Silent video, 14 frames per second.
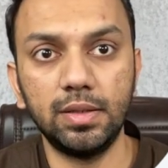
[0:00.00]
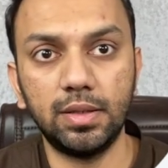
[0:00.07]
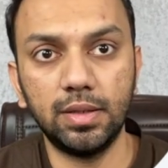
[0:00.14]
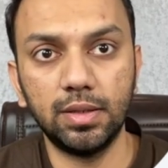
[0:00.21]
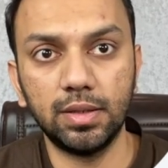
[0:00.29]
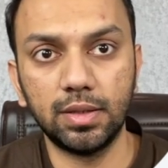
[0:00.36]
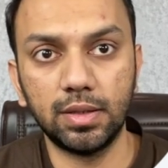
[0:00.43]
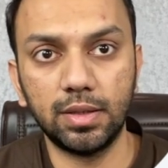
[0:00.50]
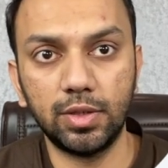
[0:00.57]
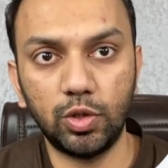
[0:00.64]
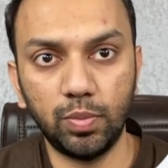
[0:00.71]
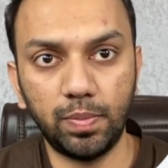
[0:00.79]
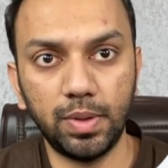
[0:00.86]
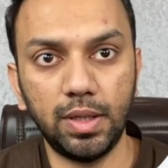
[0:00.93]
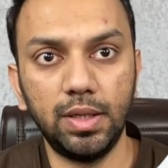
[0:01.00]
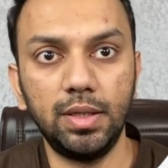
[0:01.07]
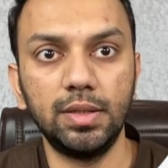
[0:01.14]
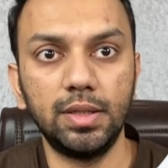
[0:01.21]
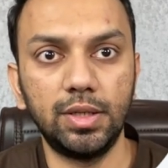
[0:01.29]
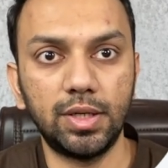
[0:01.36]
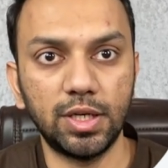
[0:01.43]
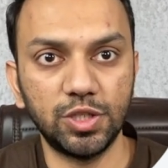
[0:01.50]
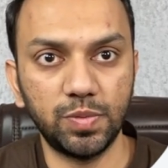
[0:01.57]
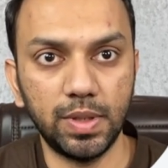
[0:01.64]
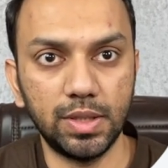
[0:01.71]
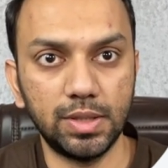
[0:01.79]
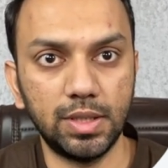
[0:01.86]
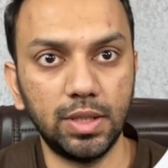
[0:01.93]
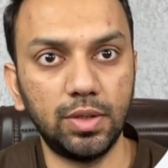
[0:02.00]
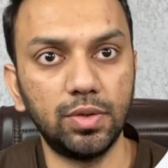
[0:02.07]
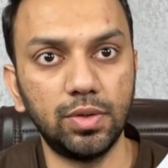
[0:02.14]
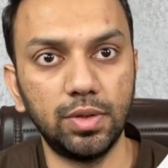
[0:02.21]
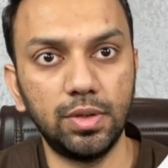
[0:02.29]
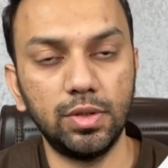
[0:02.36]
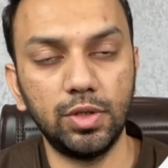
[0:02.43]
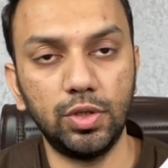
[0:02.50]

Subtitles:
to print the transparency code.